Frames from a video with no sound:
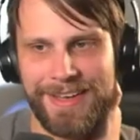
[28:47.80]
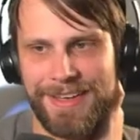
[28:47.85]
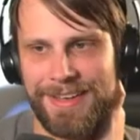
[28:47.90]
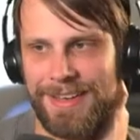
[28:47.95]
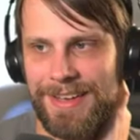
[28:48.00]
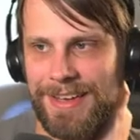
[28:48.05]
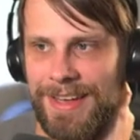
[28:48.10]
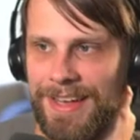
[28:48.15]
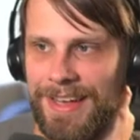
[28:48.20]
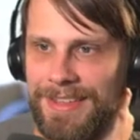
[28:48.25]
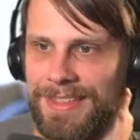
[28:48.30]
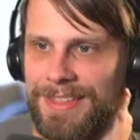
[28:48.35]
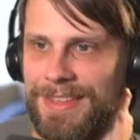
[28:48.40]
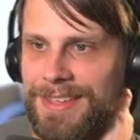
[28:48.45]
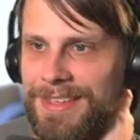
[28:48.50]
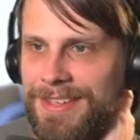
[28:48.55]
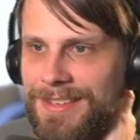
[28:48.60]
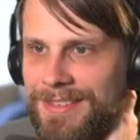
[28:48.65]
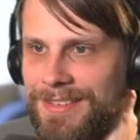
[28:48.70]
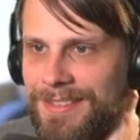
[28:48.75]
I
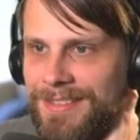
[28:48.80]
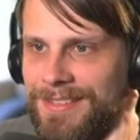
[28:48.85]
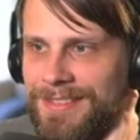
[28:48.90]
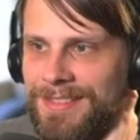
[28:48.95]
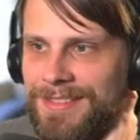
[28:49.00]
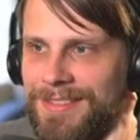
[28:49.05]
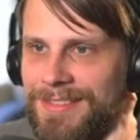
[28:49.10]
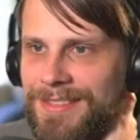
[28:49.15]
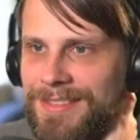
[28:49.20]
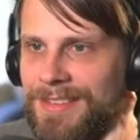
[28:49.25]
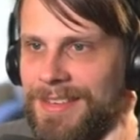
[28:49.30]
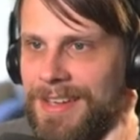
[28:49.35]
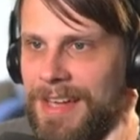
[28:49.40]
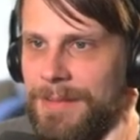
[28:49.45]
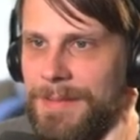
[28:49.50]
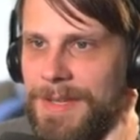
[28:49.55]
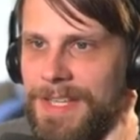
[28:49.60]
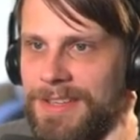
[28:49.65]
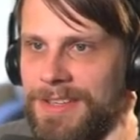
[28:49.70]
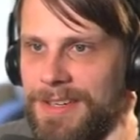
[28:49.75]

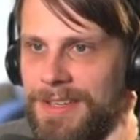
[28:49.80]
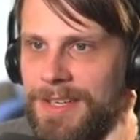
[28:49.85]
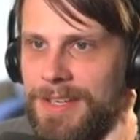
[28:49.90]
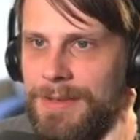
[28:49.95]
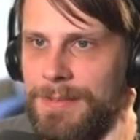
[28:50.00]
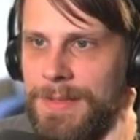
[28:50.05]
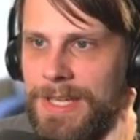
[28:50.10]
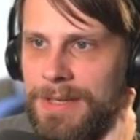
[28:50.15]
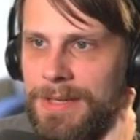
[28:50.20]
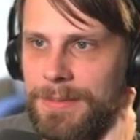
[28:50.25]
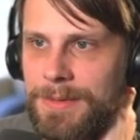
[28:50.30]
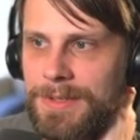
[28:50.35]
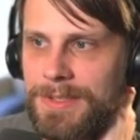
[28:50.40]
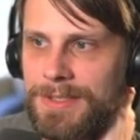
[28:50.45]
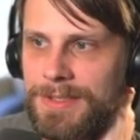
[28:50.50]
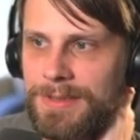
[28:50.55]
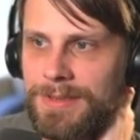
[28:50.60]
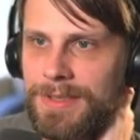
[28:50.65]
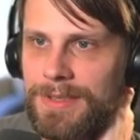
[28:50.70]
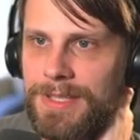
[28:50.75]
mean, they're going to be able to
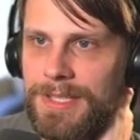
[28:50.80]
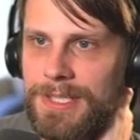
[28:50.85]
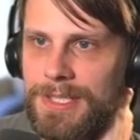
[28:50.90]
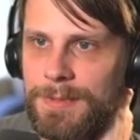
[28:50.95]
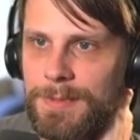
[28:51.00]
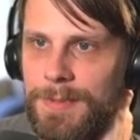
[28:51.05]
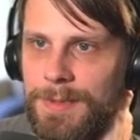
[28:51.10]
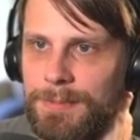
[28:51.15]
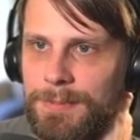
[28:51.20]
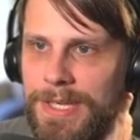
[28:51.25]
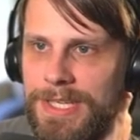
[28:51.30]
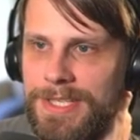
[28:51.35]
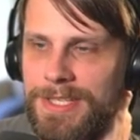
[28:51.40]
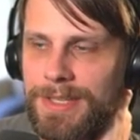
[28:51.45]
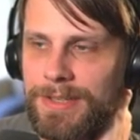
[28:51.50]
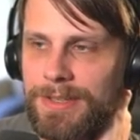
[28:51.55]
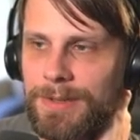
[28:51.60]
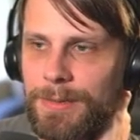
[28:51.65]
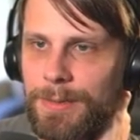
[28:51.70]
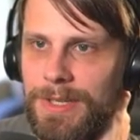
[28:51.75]
do this, but
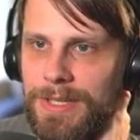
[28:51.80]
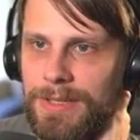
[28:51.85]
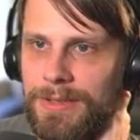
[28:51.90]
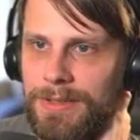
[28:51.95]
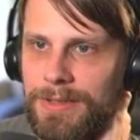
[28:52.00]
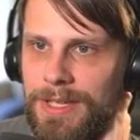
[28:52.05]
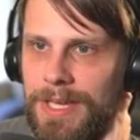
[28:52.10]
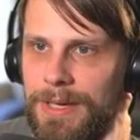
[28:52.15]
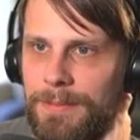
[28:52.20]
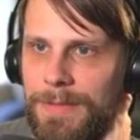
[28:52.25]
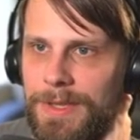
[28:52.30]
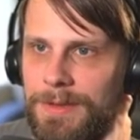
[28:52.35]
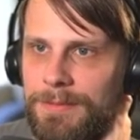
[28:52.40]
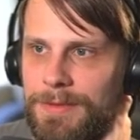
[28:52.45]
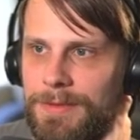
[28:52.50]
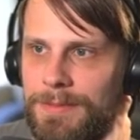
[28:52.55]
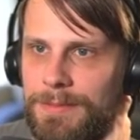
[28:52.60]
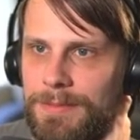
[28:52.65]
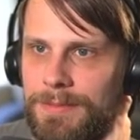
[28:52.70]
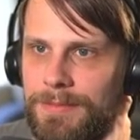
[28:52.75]
basically we kept them
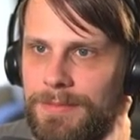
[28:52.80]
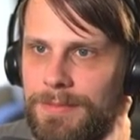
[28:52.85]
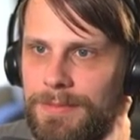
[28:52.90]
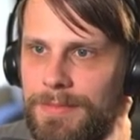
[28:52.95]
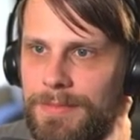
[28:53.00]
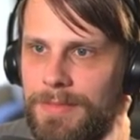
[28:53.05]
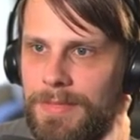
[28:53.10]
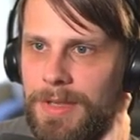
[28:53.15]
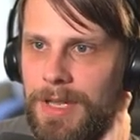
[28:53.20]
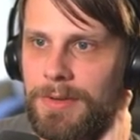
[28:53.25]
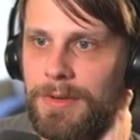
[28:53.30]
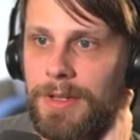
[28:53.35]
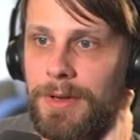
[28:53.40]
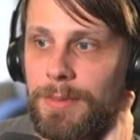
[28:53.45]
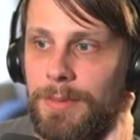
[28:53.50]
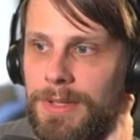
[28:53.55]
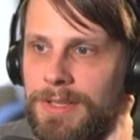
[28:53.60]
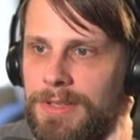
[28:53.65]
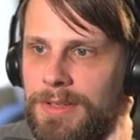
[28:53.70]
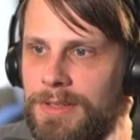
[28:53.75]
from, oh no,
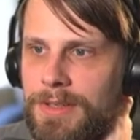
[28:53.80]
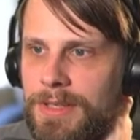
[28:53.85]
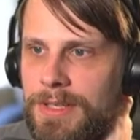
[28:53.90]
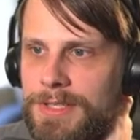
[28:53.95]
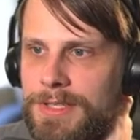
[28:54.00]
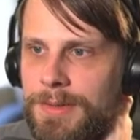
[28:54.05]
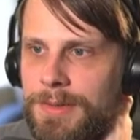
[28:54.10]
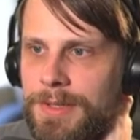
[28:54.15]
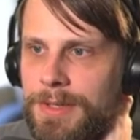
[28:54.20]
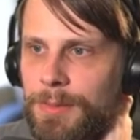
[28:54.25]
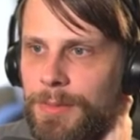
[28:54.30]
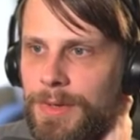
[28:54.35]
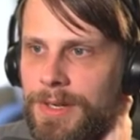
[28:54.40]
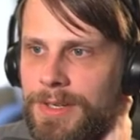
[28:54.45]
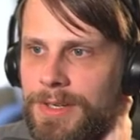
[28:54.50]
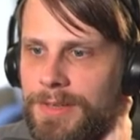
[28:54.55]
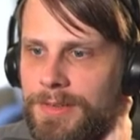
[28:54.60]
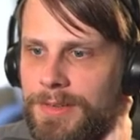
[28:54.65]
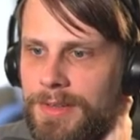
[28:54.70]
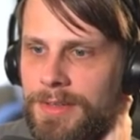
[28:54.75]
we didn't. It's only one,
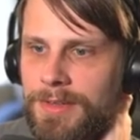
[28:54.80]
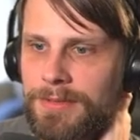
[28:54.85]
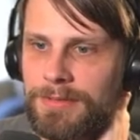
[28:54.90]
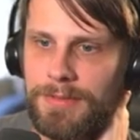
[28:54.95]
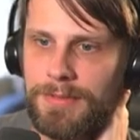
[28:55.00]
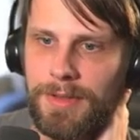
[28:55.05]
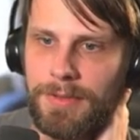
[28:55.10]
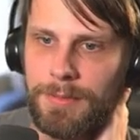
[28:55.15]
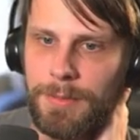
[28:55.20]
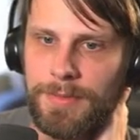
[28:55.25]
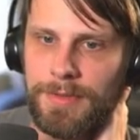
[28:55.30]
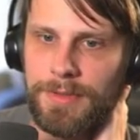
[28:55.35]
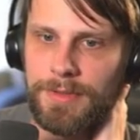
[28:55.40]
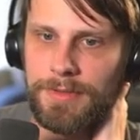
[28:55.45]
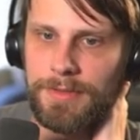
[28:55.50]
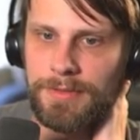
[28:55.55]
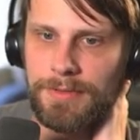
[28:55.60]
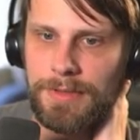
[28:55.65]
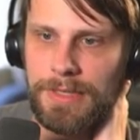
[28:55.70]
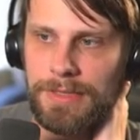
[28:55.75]
isn't it? Oops,
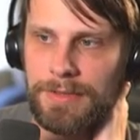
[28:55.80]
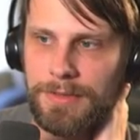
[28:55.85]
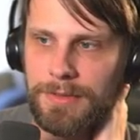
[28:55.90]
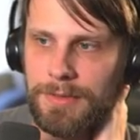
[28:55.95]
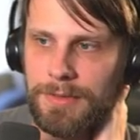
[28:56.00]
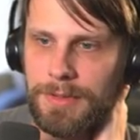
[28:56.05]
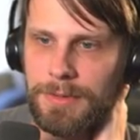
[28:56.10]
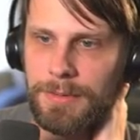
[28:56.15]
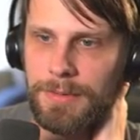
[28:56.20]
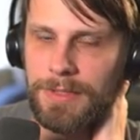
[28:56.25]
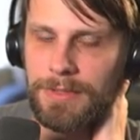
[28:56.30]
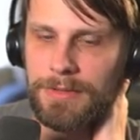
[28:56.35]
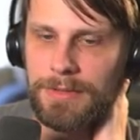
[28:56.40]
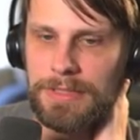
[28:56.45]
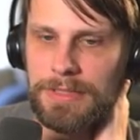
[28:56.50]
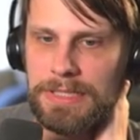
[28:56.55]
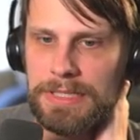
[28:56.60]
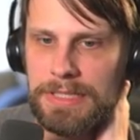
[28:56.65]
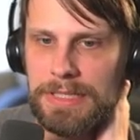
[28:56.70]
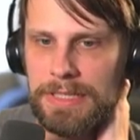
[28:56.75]
it is only one.
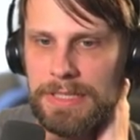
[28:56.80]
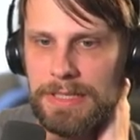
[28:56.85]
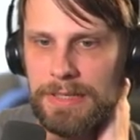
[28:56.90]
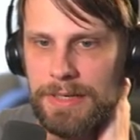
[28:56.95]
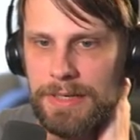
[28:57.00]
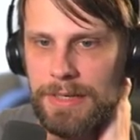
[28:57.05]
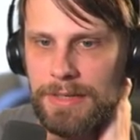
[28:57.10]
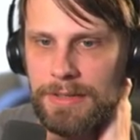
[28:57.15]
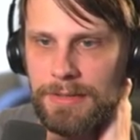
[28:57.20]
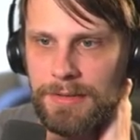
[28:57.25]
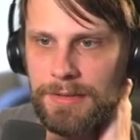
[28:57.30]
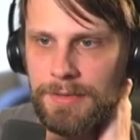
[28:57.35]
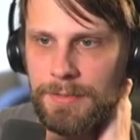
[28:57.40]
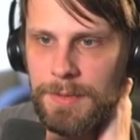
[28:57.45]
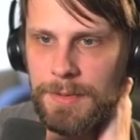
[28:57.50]
All right, let's play